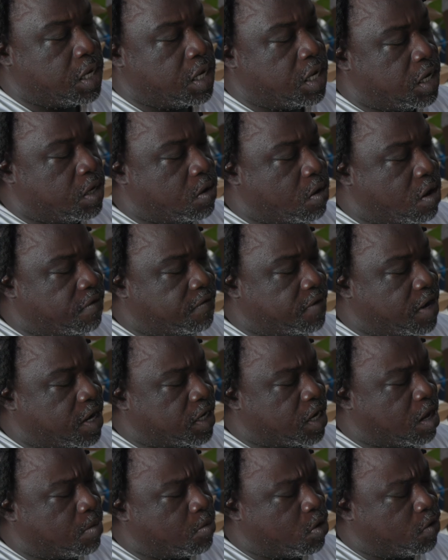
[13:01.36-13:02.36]

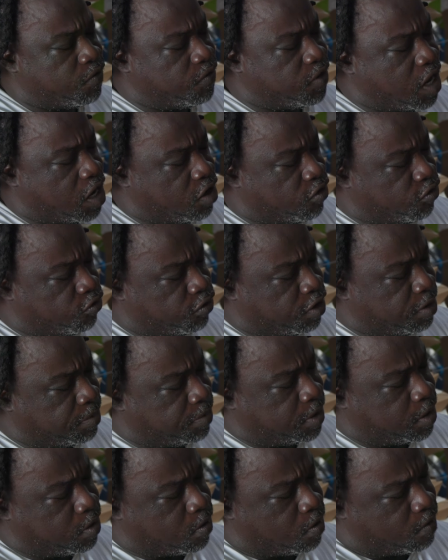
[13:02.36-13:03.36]
you gotta rip
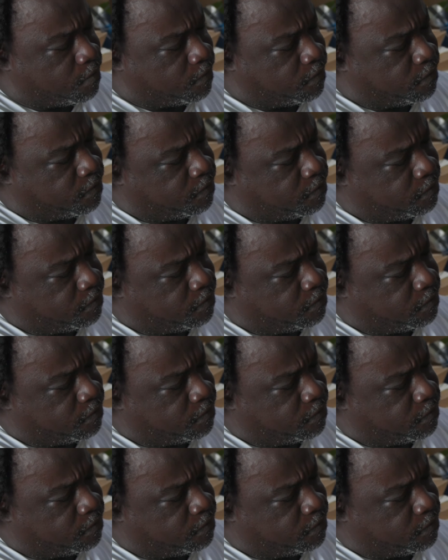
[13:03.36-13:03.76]
it off.